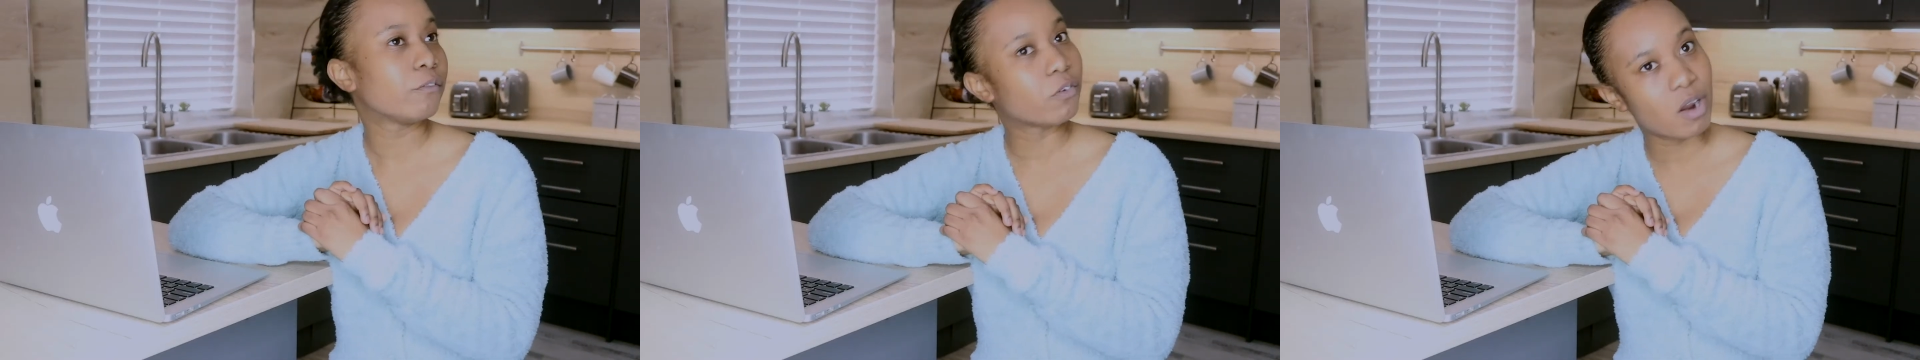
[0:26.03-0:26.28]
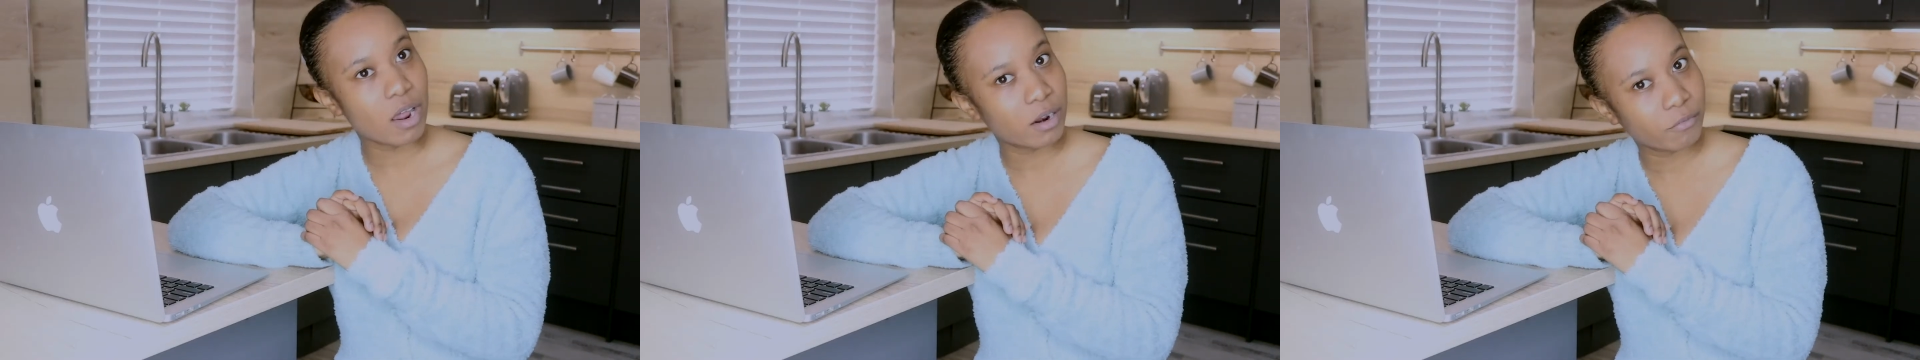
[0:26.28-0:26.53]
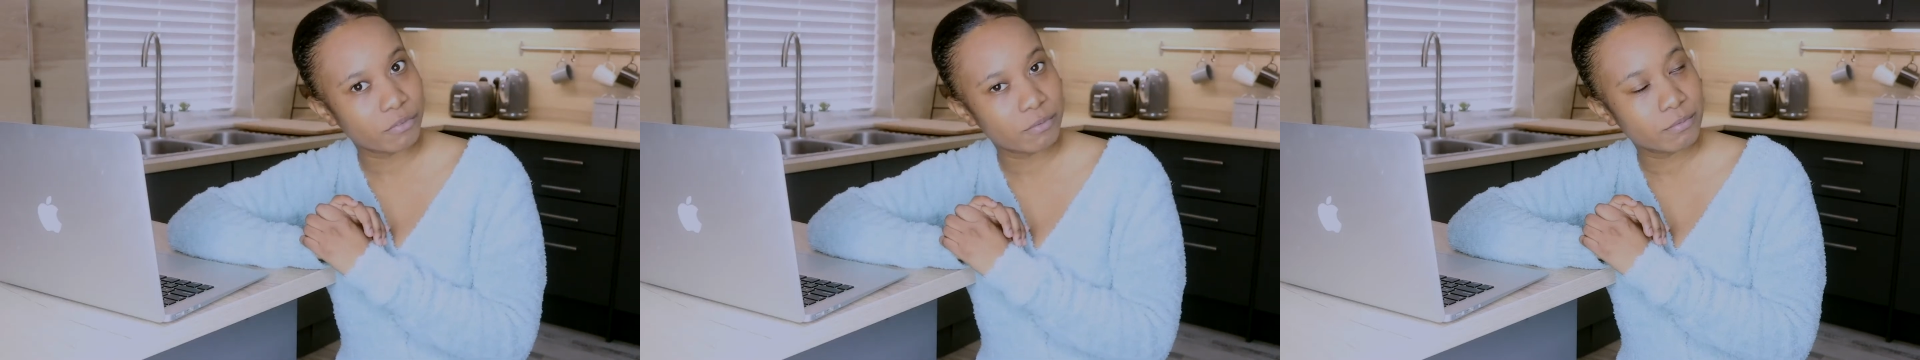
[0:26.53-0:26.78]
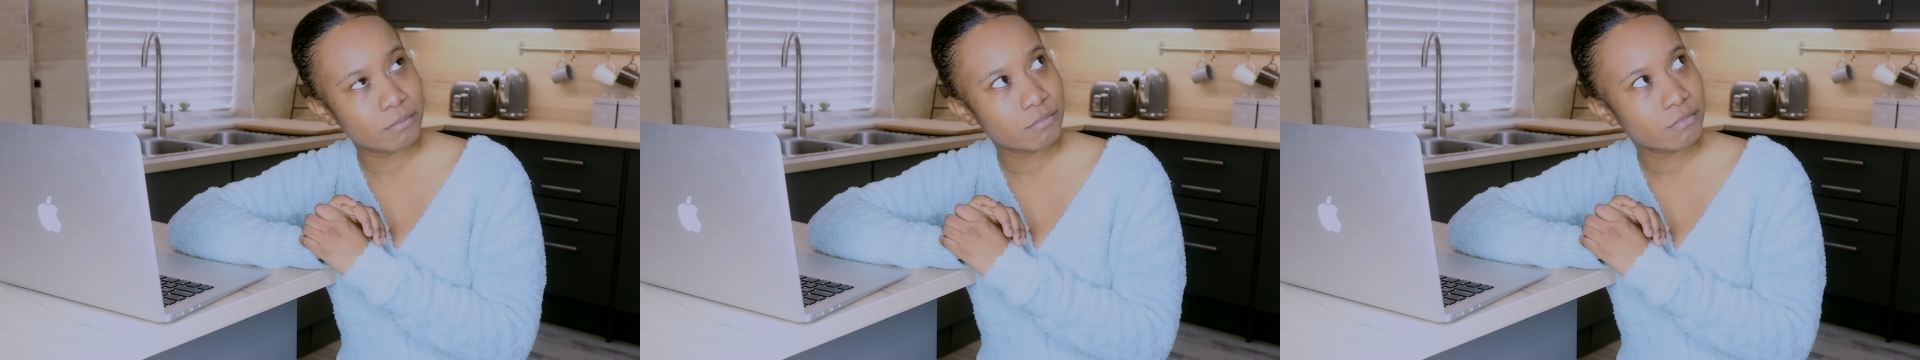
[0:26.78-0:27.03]
a
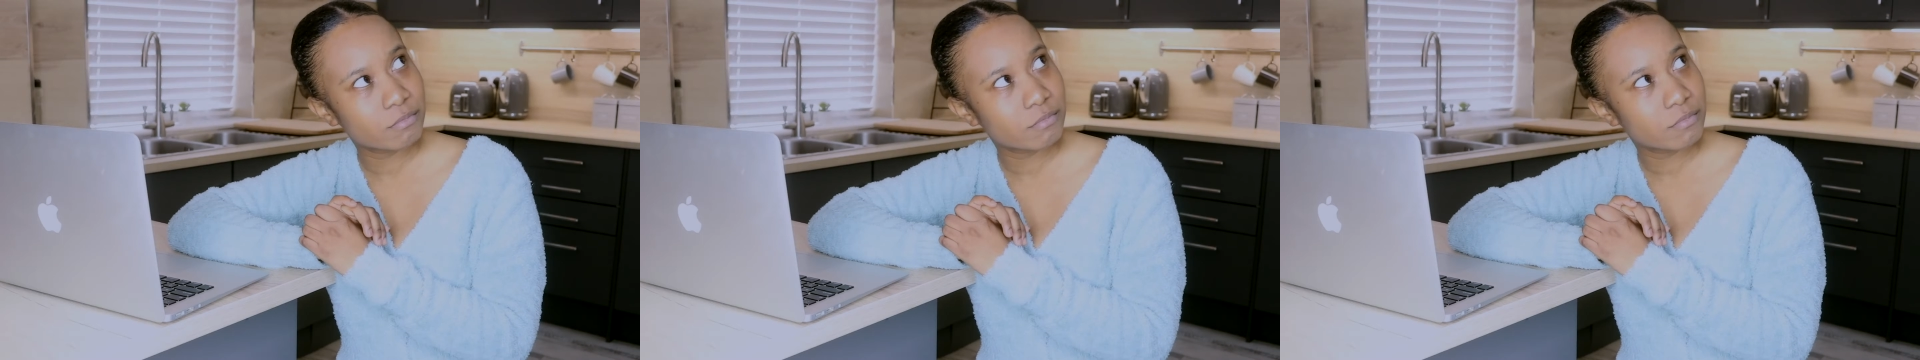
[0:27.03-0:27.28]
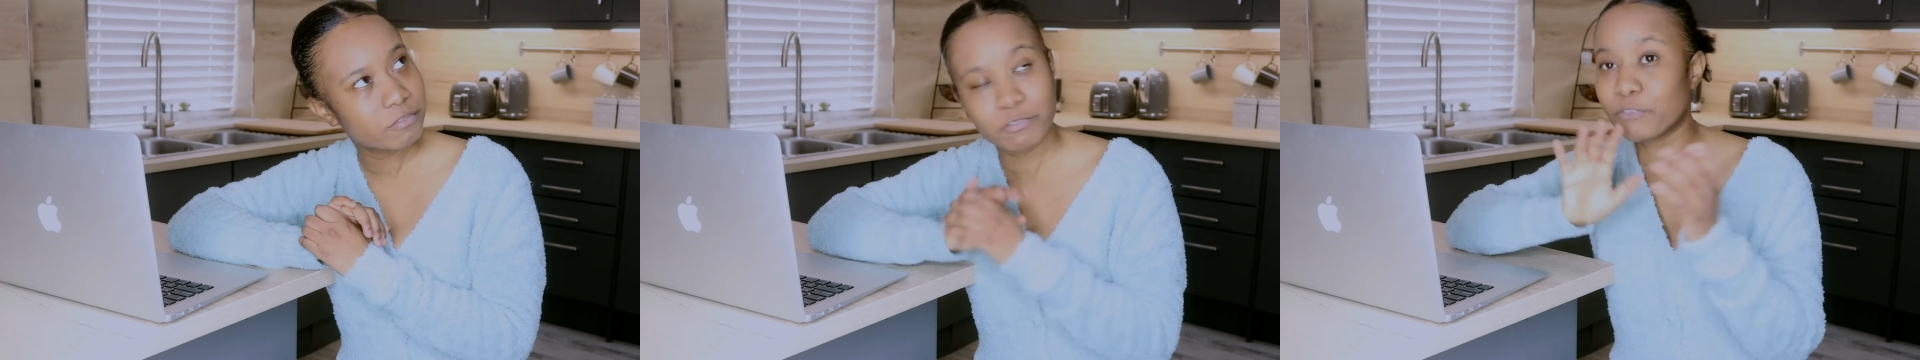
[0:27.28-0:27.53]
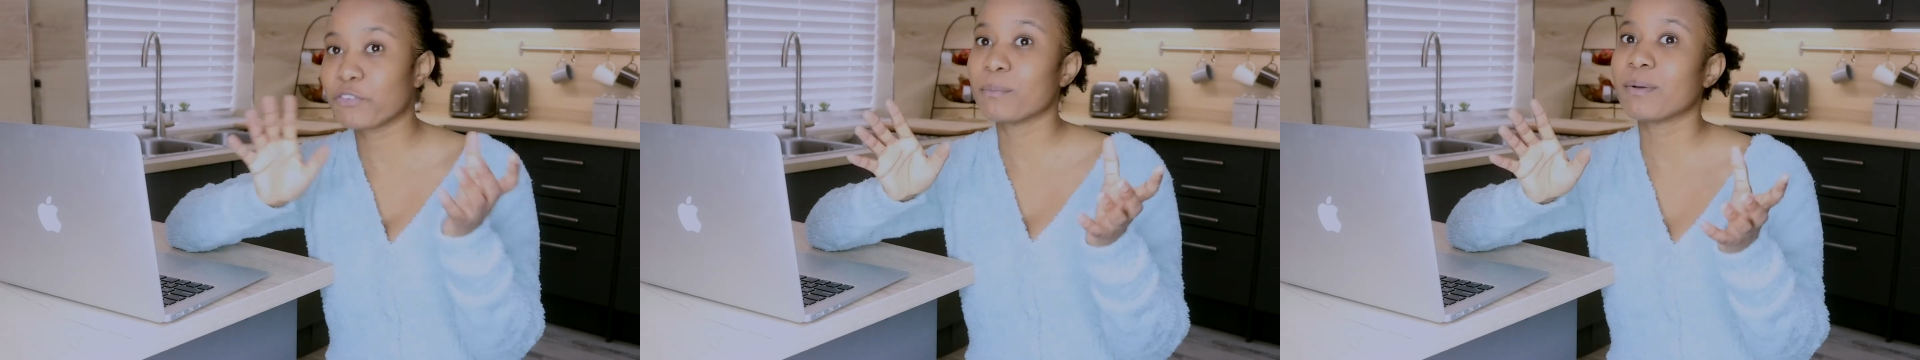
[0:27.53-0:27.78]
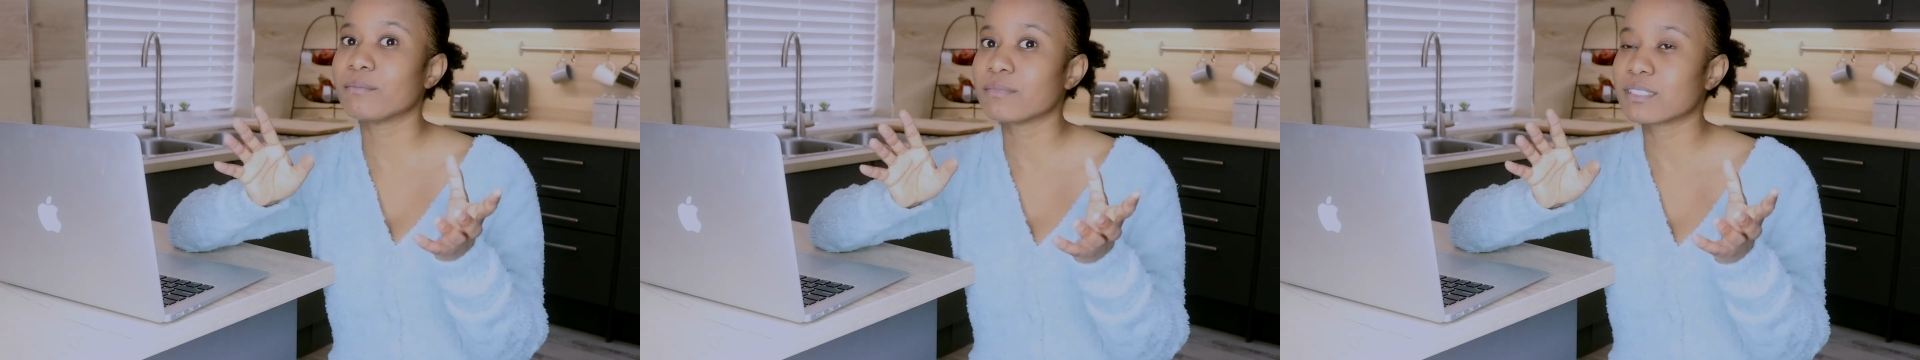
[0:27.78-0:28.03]
few
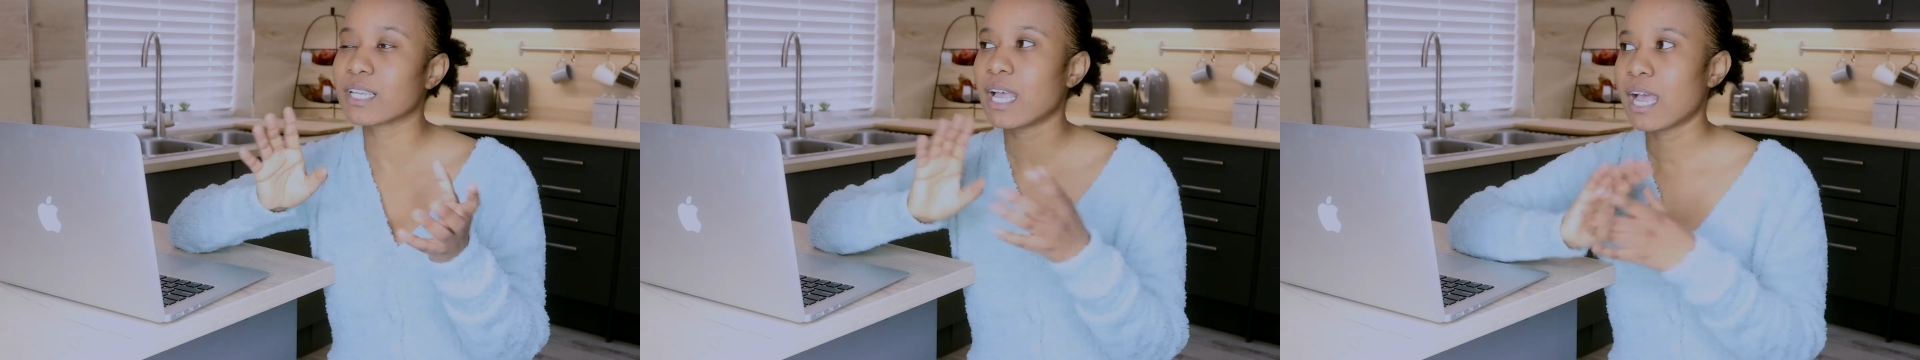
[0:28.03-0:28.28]
months.